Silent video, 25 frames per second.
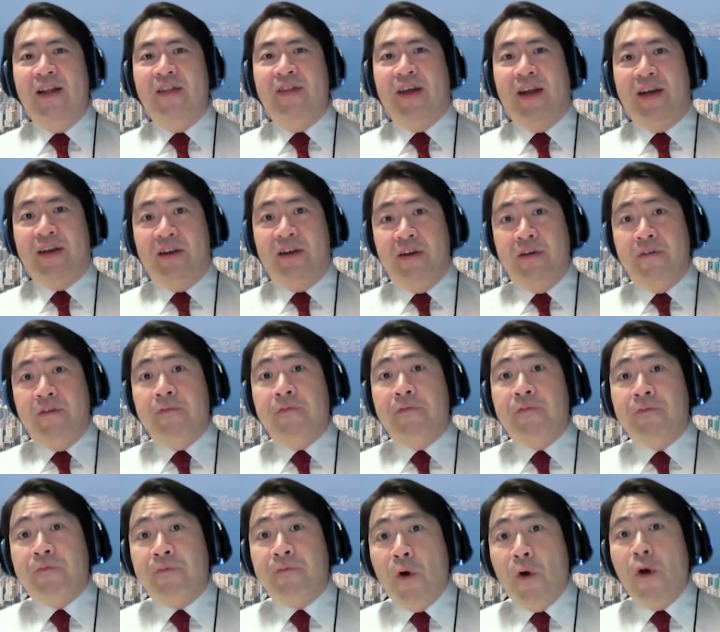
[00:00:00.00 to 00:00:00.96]
that
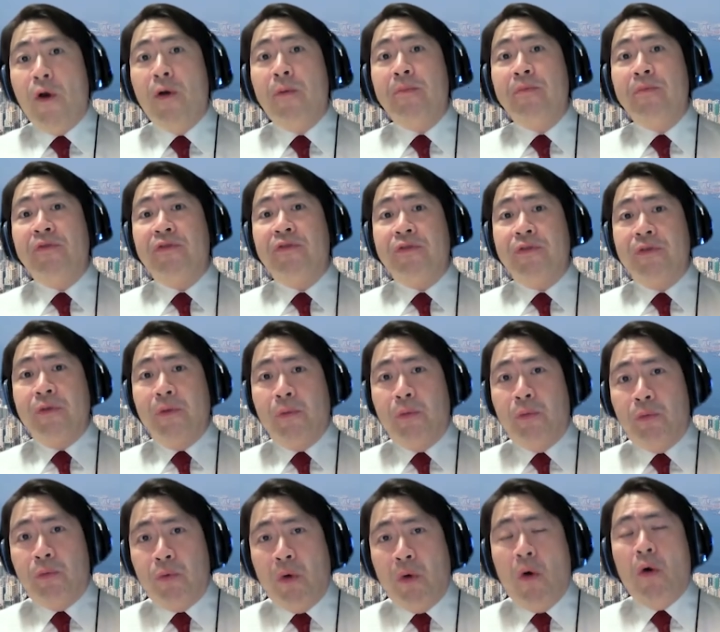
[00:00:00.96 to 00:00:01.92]
confirms the
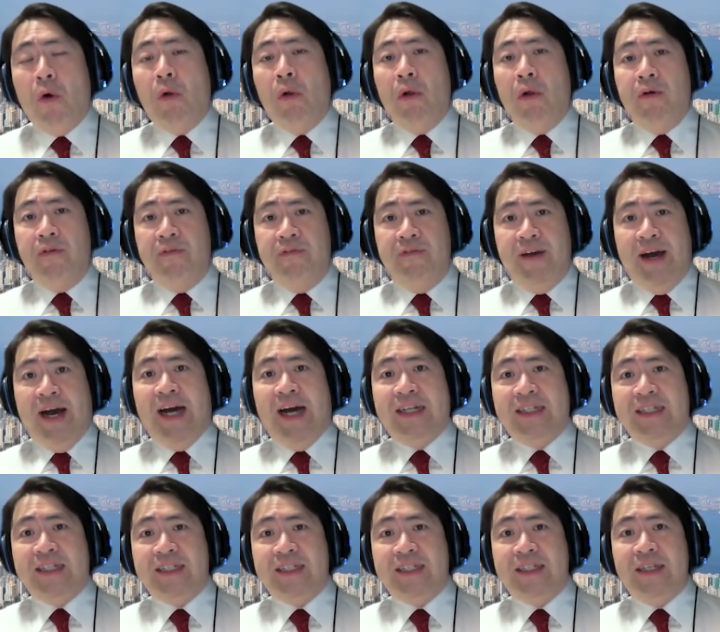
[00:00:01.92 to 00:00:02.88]
role of
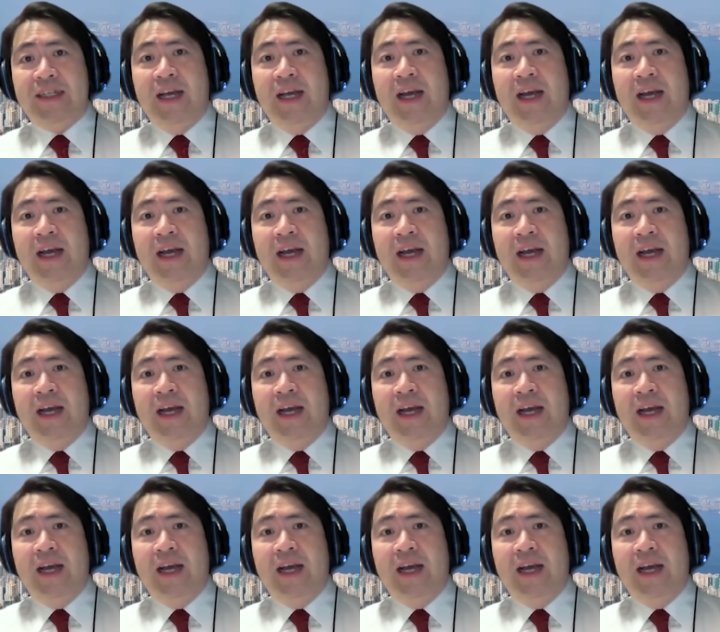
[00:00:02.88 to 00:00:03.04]
VATS.